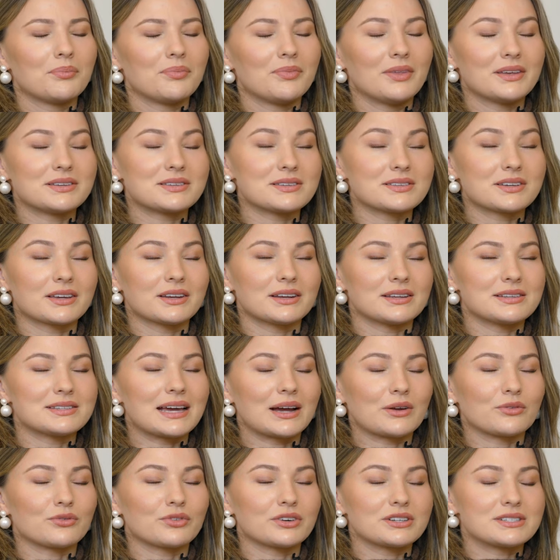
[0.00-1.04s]
this is gonna
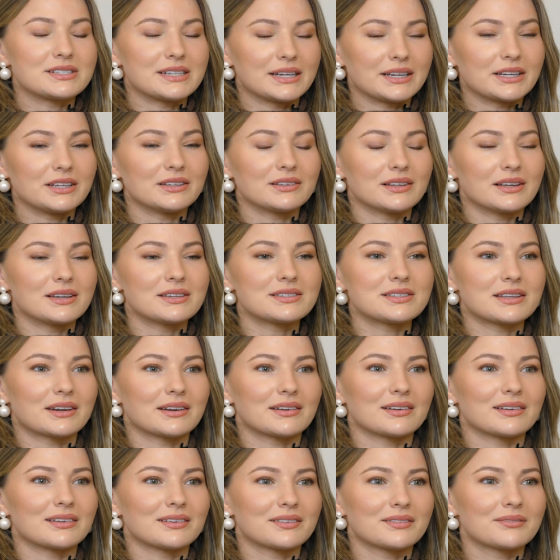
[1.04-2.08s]
sound ridiculous
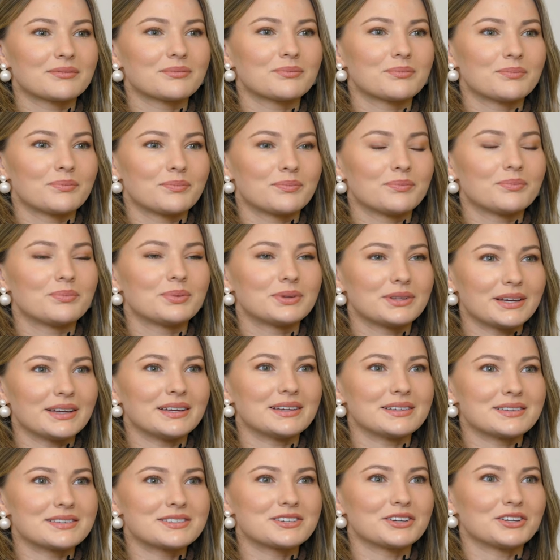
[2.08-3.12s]
and
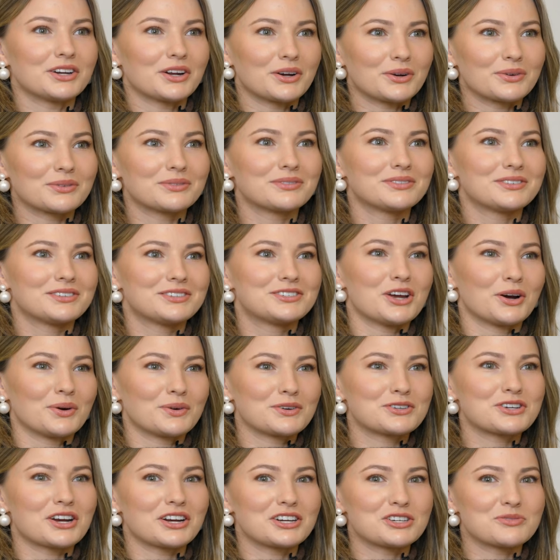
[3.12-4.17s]
please, you know,
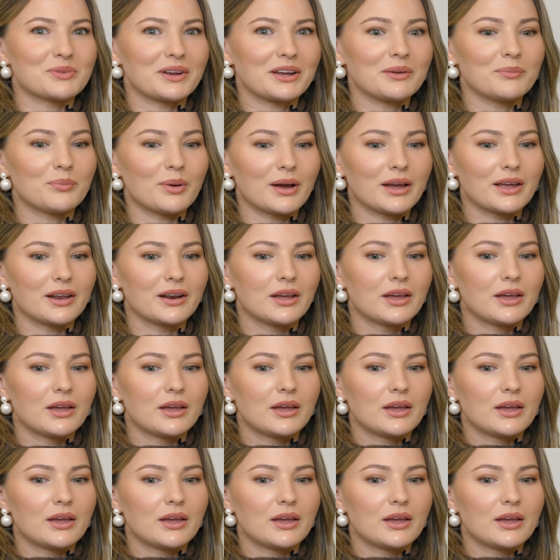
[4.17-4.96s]
don't judge me, but